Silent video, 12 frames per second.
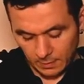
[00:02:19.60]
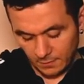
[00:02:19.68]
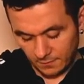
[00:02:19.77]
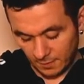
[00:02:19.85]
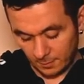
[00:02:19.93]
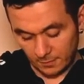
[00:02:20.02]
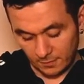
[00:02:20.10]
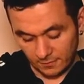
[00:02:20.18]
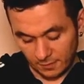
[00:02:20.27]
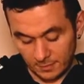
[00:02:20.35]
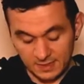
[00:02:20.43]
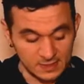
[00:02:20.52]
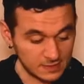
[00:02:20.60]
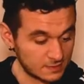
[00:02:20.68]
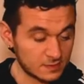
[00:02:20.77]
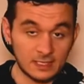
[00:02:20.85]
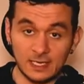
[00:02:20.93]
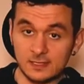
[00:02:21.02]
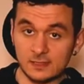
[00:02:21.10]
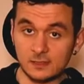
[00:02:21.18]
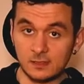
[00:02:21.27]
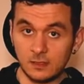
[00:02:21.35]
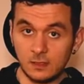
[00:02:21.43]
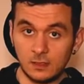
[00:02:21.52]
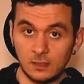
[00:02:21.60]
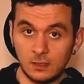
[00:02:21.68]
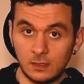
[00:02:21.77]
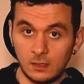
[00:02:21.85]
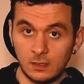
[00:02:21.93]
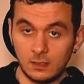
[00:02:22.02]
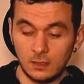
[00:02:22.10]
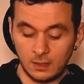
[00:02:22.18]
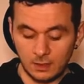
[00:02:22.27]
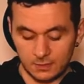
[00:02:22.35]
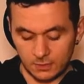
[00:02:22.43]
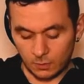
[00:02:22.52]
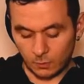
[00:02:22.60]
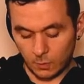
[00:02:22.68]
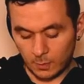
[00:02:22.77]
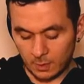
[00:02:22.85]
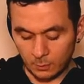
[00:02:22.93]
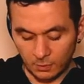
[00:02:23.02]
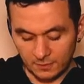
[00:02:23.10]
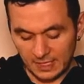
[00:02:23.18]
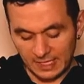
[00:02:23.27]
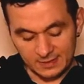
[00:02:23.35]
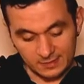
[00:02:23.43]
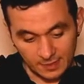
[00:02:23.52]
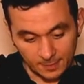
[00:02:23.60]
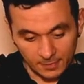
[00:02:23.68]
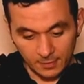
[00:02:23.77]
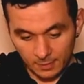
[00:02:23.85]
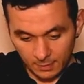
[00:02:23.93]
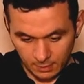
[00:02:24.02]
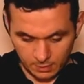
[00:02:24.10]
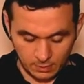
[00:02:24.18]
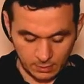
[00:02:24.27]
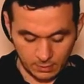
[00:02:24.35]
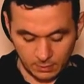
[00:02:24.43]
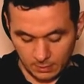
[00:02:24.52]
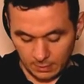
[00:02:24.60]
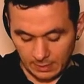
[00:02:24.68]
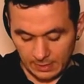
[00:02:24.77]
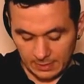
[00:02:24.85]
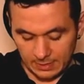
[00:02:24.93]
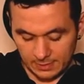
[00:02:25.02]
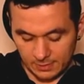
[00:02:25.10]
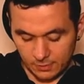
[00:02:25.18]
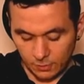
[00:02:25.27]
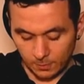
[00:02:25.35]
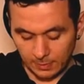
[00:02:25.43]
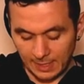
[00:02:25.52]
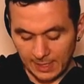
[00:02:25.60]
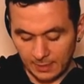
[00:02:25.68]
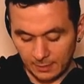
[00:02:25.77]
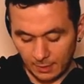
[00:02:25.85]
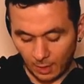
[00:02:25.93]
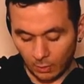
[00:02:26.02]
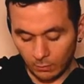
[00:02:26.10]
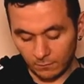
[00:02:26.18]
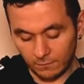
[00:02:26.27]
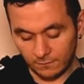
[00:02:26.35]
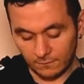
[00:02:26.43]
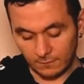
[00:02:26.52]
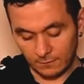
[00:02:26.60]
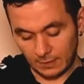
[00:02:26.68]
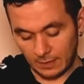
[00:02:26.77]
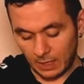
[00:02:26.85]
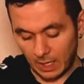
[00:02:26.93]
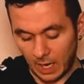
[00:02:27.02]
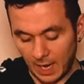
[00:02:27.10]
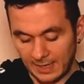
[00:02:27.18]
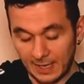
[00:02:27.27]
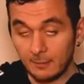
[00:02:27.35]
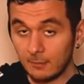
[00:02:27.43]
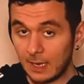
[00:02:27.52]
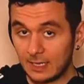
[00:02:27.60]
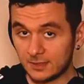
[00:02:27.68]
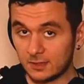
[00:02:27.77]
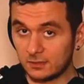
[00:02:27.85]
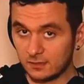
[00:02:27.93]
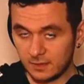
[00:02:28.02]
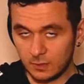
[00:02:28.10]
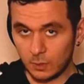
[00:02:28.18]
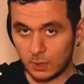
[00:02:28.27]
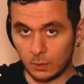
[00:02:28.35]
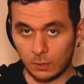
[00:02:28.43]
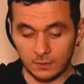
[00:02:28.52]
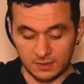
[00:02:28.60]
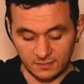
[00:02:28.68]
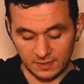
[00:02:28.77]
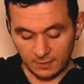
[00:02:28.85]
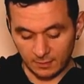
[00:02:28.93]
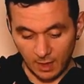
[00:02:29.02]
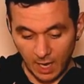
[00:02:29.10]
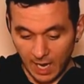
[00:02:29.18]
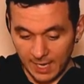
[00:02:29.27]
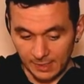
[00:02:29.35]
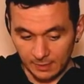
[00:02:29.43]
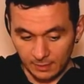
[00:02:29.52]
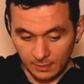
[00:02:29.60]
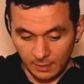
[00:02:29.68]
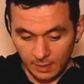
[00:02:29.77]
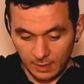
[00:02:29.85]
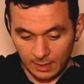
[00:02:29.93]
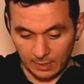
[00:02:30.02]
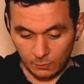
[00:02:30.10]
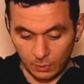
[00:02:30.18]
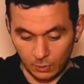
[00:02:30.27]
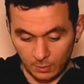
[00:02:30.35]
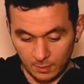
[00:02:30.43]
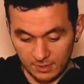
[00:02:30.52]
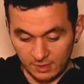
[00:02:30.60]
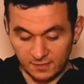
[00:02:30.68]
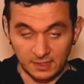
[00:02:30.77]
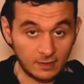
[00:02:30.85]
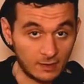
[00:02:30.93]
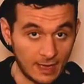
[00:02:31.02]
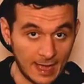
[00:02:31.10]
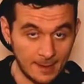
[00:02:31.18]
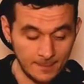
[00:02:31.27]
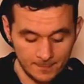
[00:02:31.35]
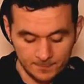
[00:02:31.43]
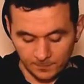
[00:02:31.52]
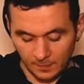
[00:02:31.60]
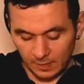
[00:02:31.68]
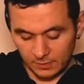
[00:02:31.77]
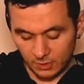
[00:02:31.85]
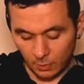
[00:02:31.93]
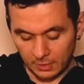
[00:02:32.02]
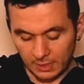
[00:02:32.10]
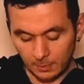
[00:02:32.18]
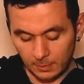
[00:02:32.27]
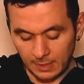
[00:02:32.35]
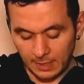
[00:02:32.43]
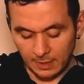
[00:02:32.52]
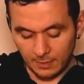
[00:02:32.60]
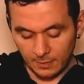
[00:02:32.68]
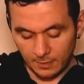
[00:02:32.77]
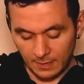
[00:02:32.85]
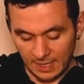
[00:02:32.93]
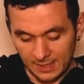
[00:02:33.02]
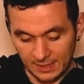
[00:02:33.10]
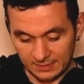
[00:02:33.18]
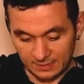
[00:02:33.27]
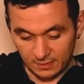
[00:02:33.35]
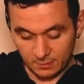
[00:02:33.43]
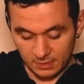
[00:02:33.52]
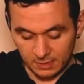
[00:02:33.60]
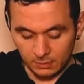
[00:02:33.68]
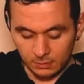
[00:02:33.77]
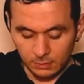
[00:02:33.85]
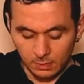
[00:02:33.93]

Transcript: From, from this exercise, so we want to move, the next step is to play now I M. Alternatively, we call this finger I and we call the middle finger M. So we're gonna play the index and the middle